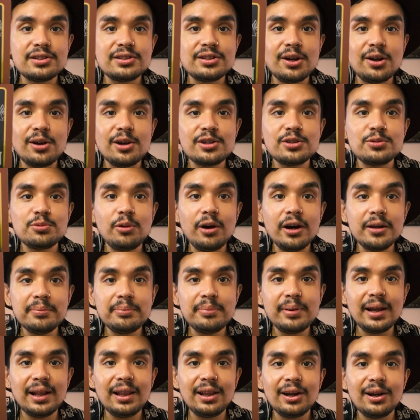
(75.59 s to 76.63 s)
There is one
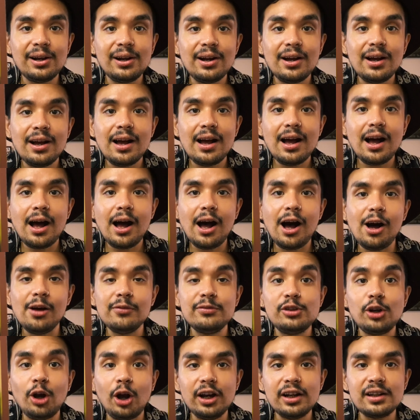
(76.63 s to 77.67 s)
pillar of
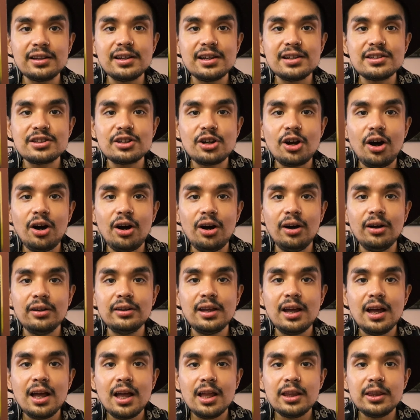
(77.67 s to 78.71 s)
darkness called
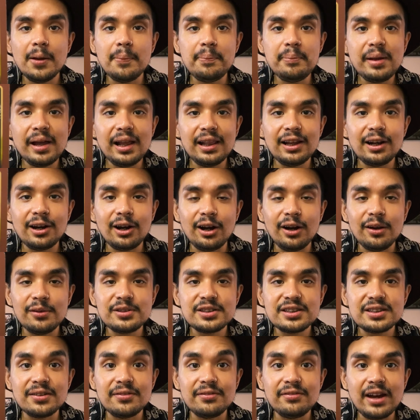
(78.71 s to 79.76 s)
the pillar of
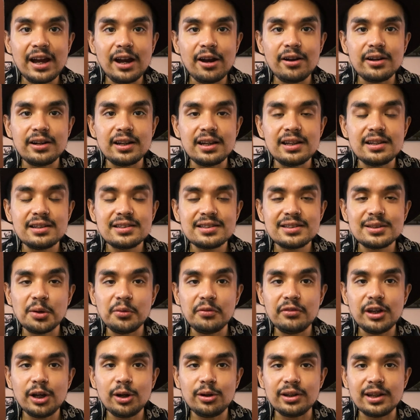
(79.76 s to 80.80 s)
severity,
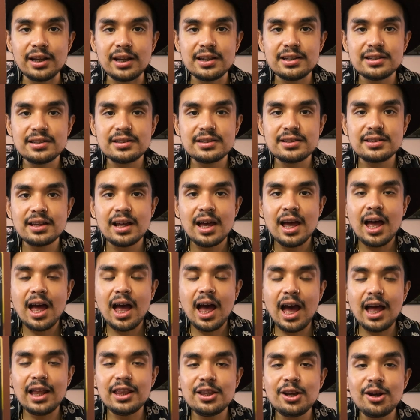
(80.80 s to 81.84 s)
severeness.
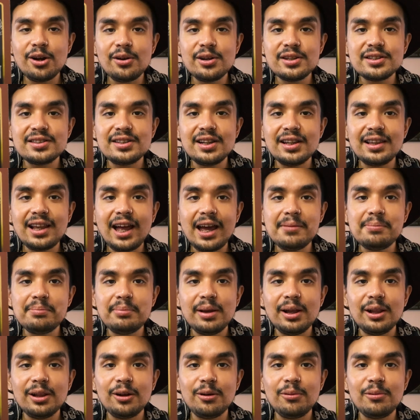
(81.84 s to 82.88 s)
And there is the light
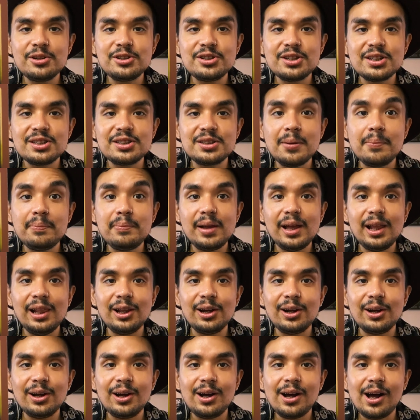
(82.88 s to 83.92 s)
pillar, which is the
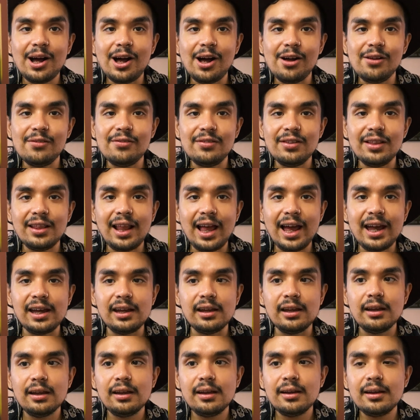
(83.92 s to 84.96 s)
pillar of light,
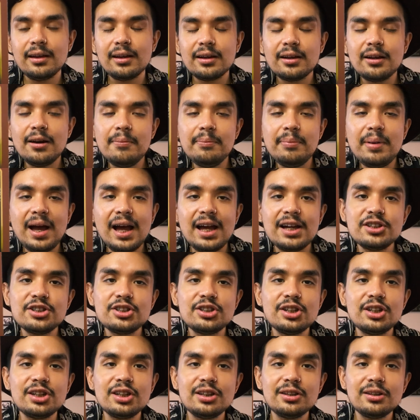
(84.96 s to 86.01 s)

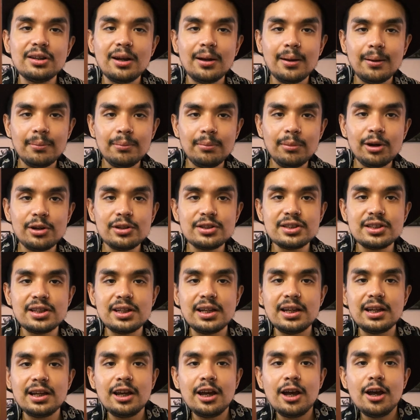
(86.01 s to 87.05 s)
compassion,
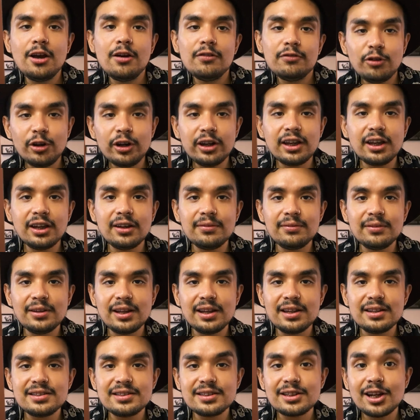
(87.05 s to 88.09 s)
mercy,
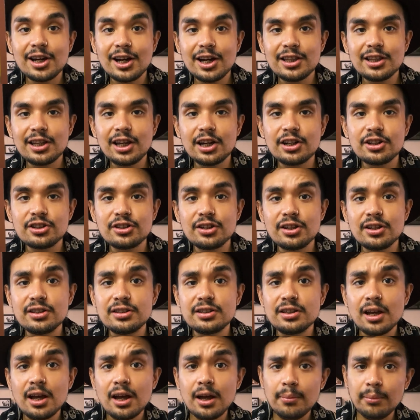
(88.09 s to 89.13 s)
forgiveness, connections.
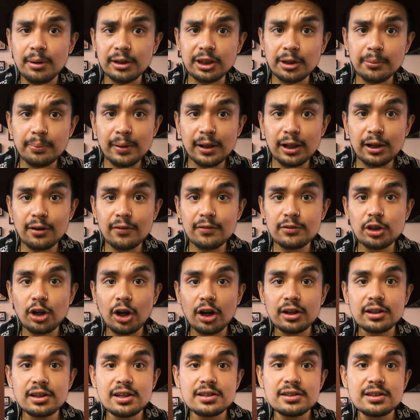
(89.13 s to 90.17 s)
But the pillar of
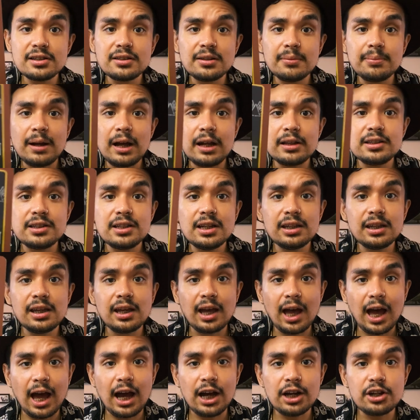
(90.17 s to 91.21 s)
darkness is about
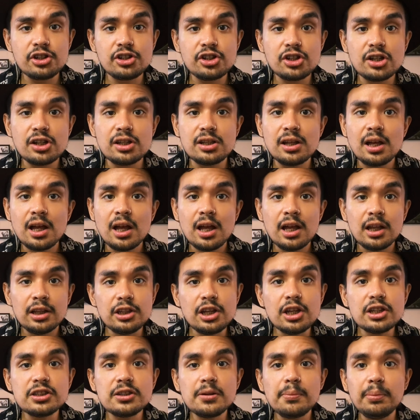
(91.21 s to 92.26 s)
taking action,
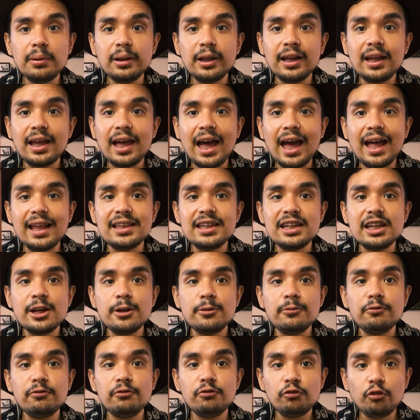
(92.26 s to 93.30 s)
discipline, and the
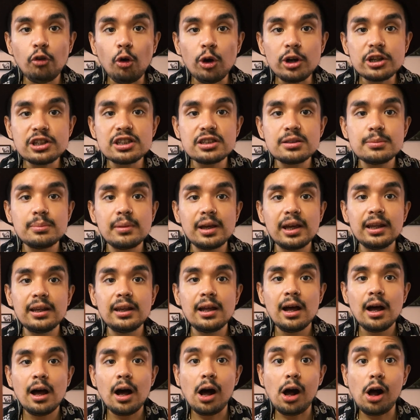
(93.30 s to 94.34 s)
enforcement
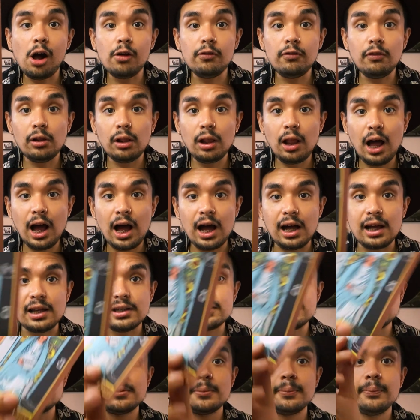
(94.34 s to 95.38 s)
of
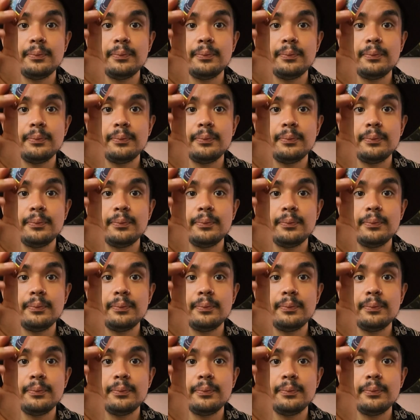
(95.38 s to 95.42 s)
laws.